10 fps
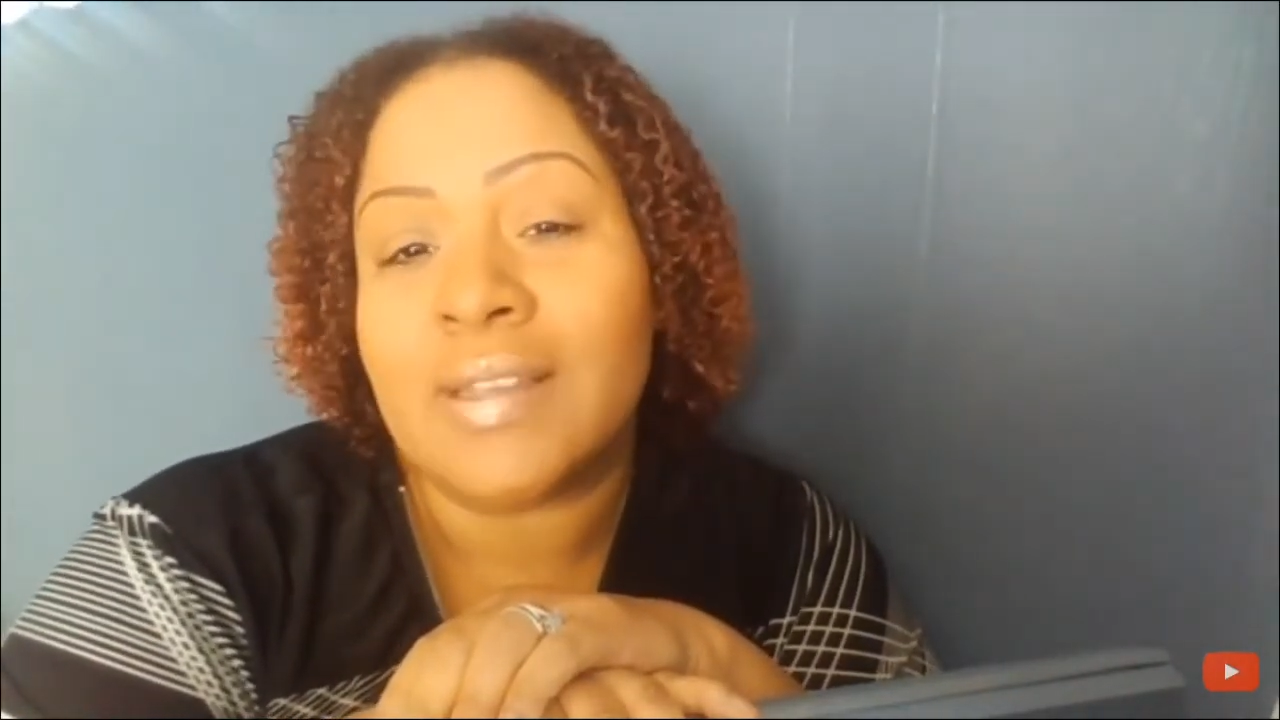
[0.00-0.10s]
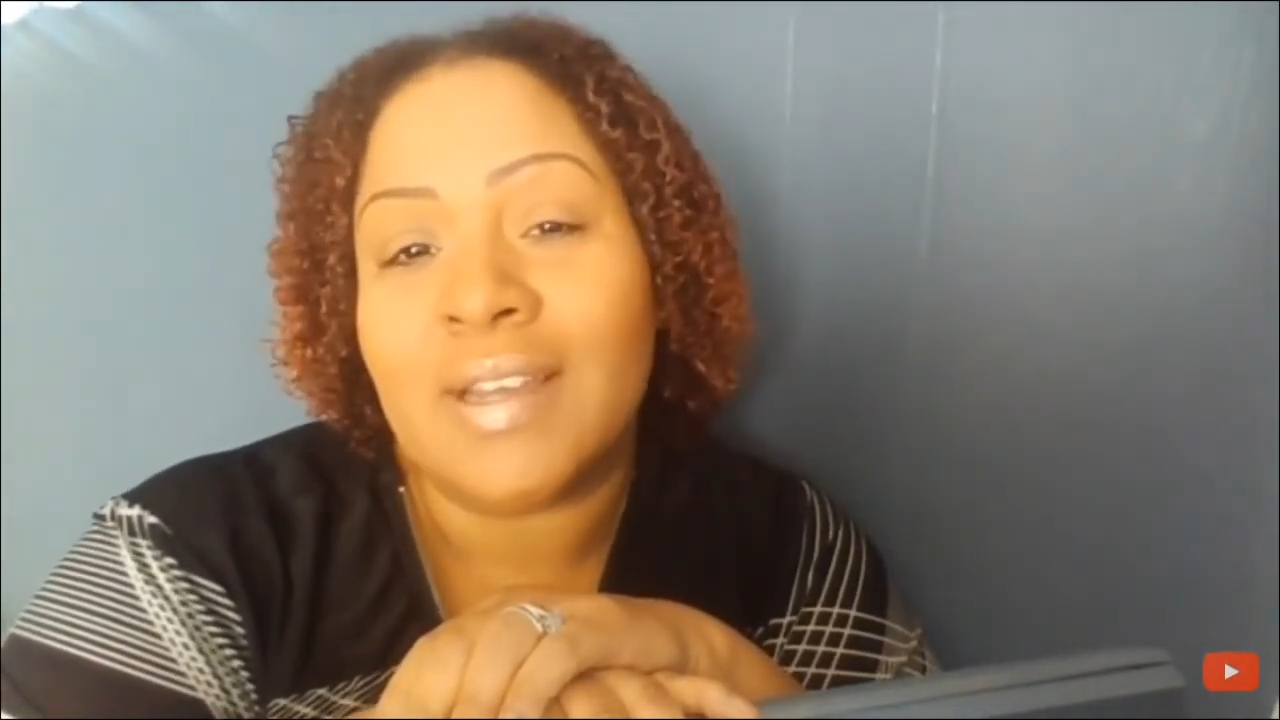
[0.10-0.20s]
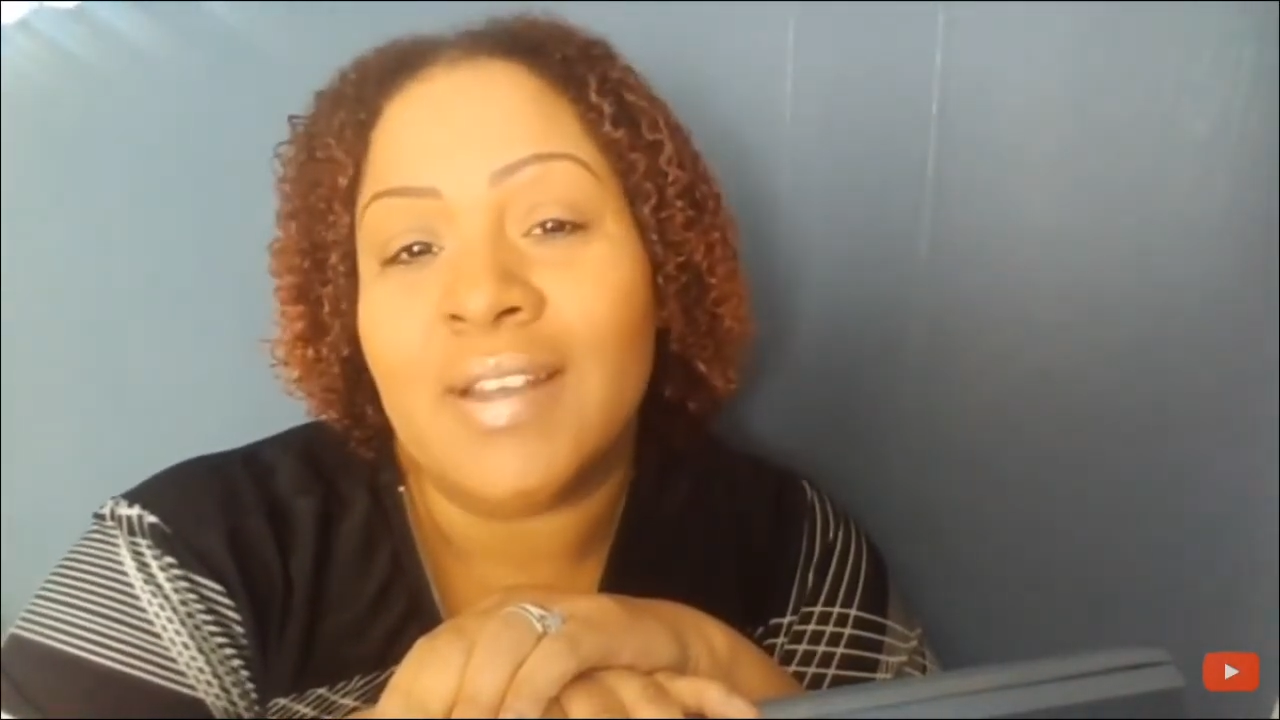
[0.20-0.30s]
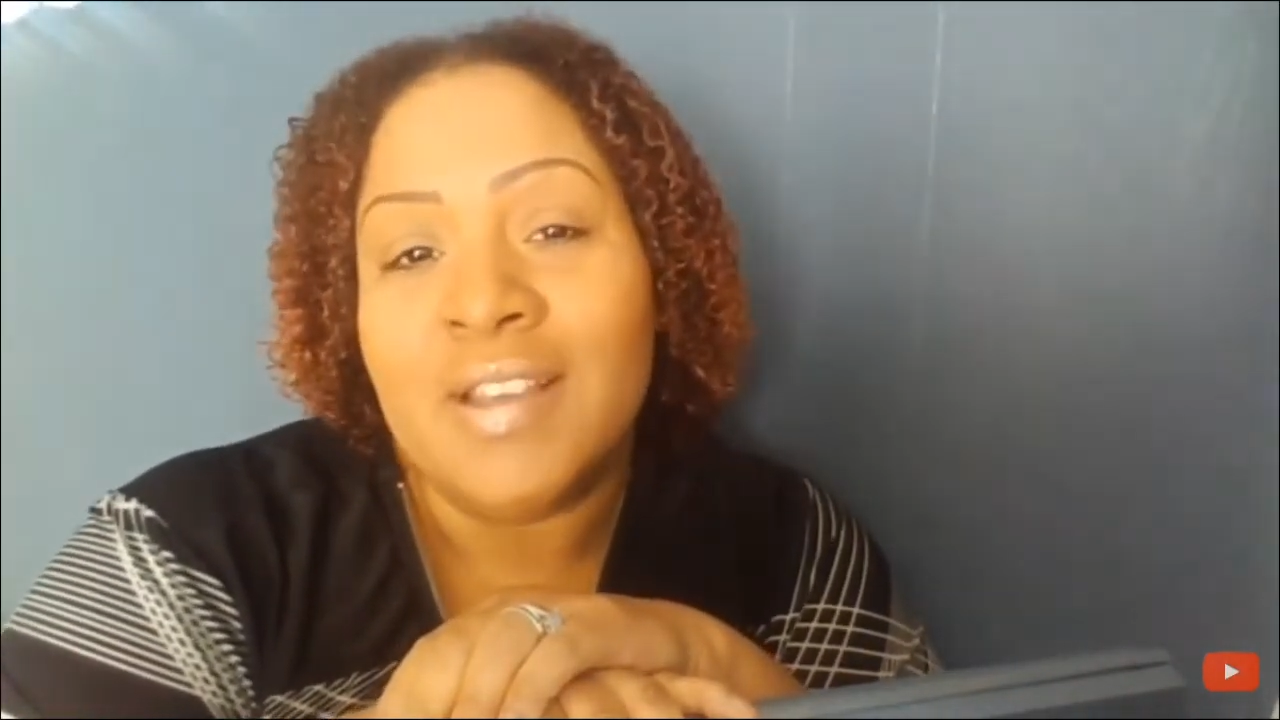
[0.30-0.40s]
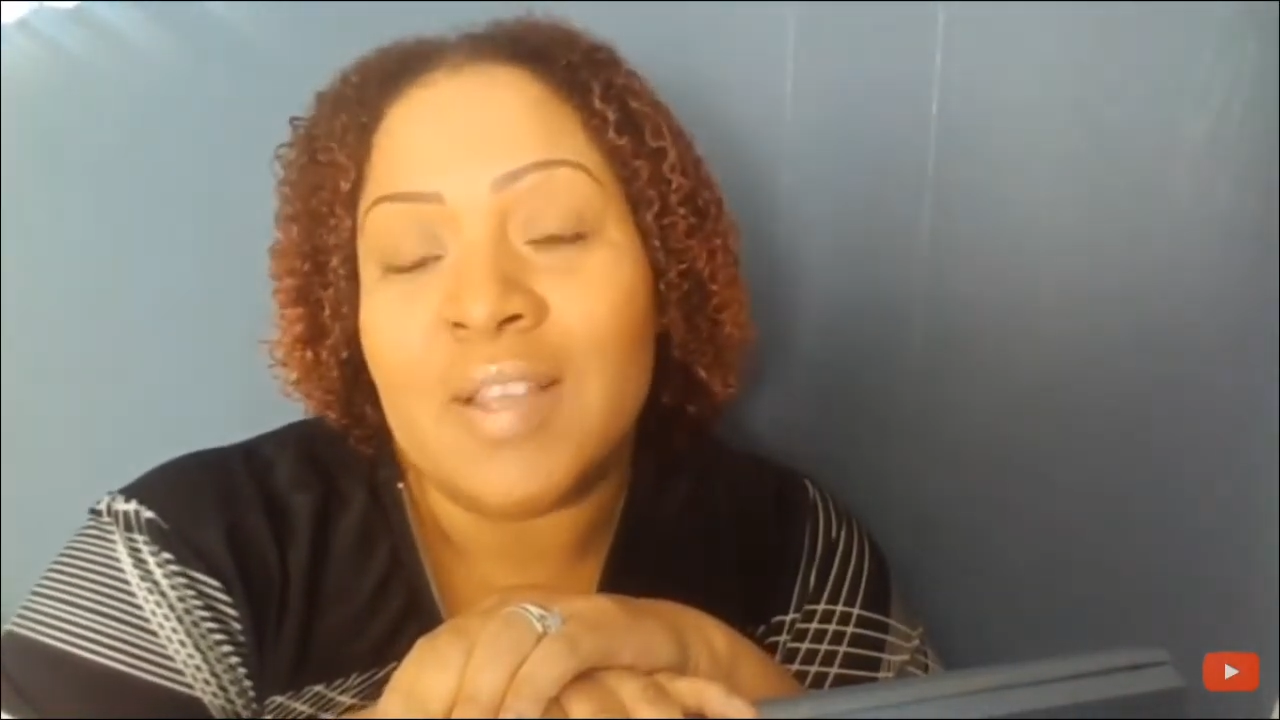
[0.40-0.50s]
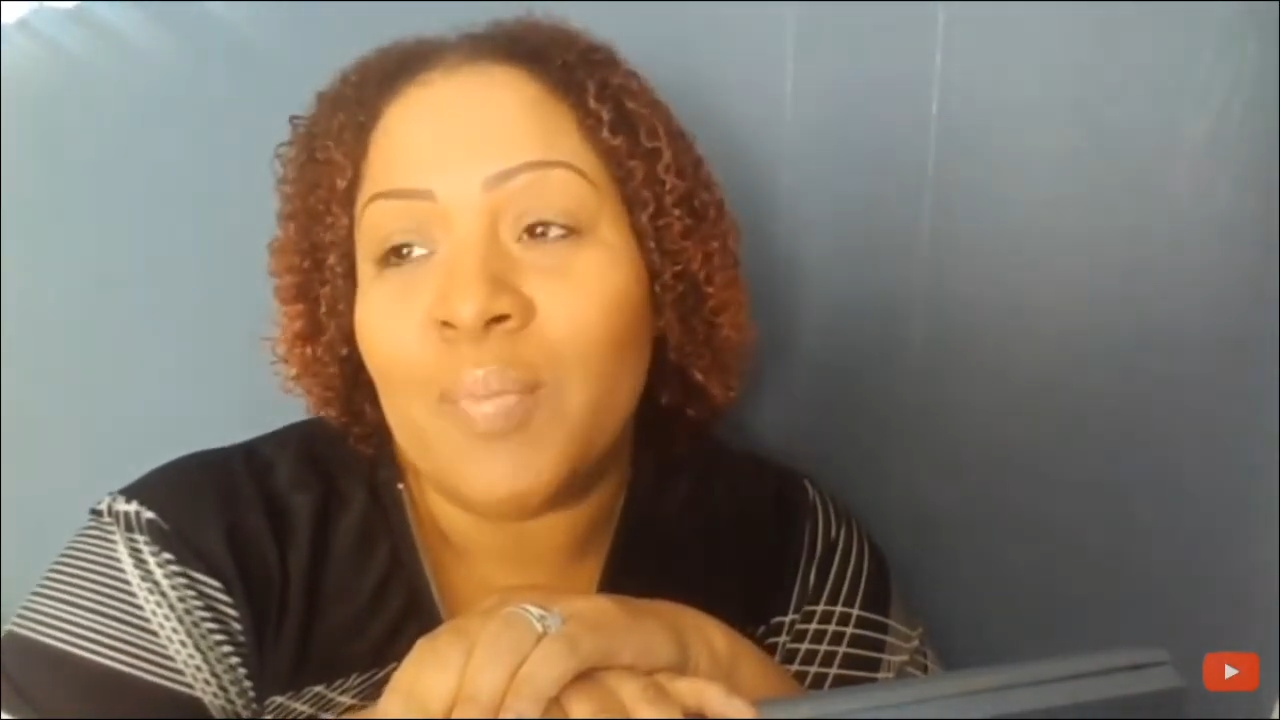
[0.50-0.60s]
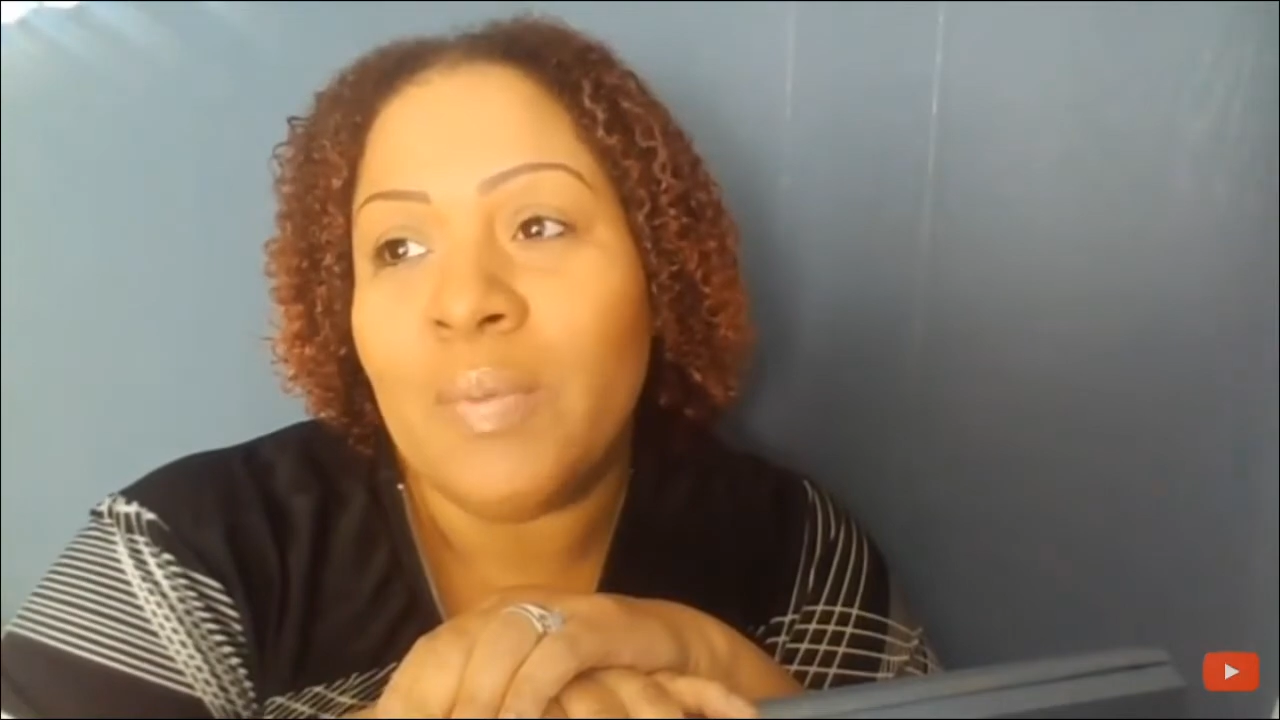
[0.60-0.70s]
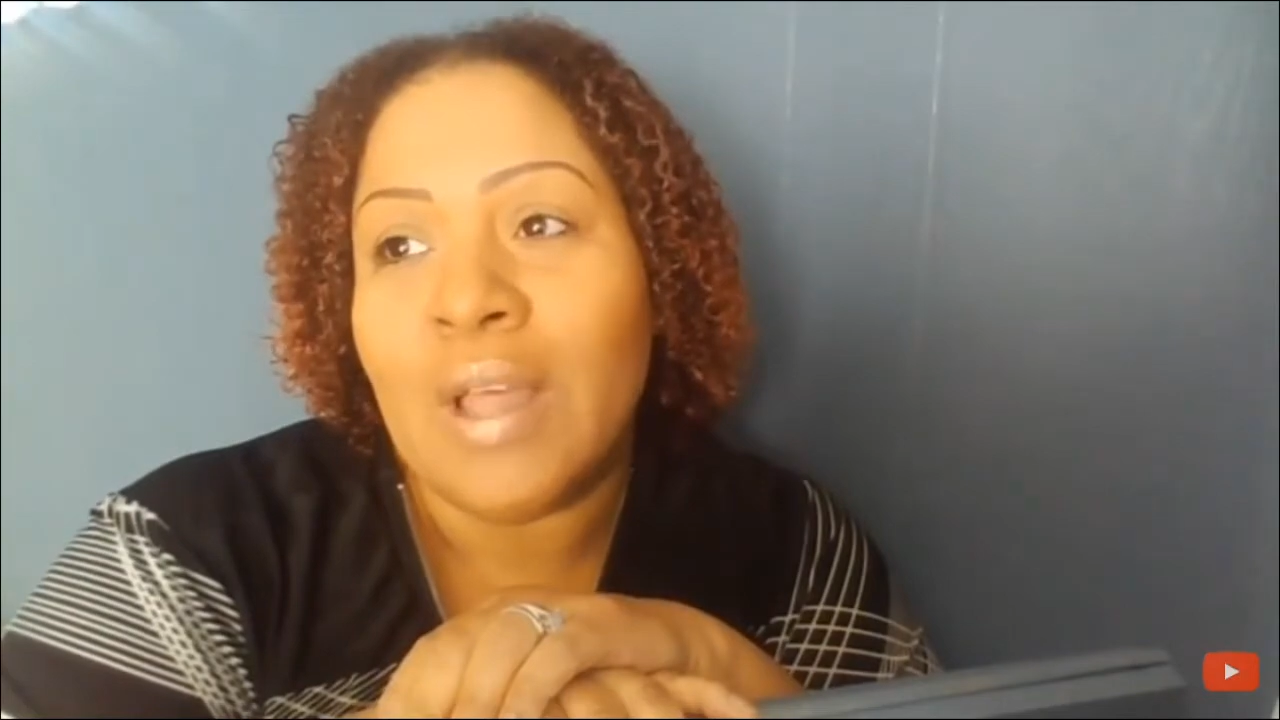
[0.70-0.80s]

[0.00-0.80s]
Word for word: Or like I said, some